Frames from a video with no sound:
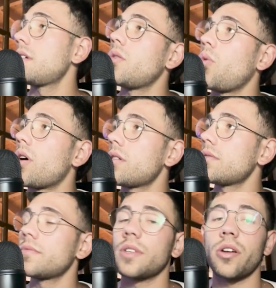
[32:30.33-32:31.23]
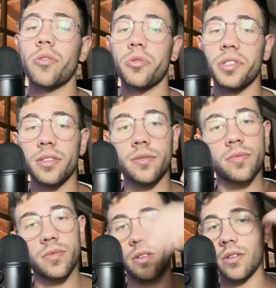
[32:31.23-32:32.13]
well, the go routine
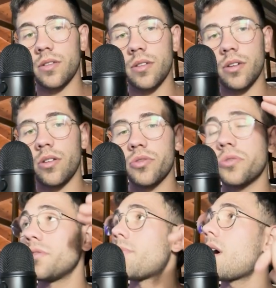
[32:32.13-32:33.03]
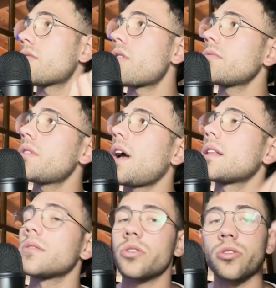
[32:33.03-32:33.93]
goes to the background
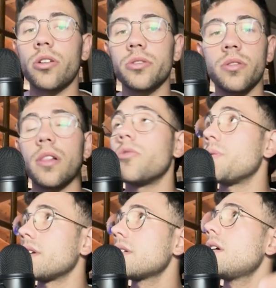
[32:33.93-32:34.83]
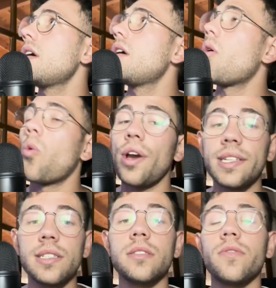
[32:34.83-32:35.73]
and start looping,
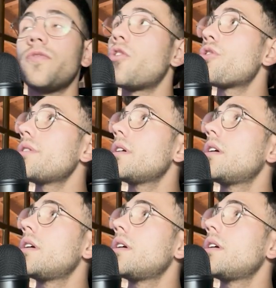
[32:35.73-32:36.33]
waiting for,